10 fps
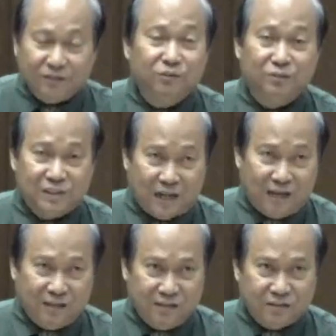to
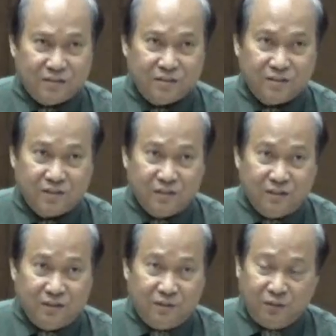challenge
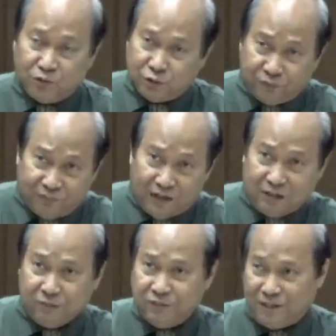those who
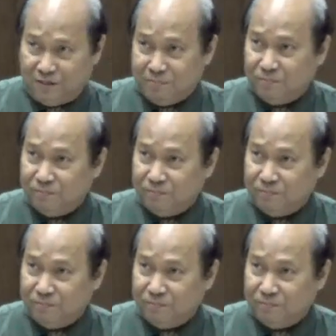follow them,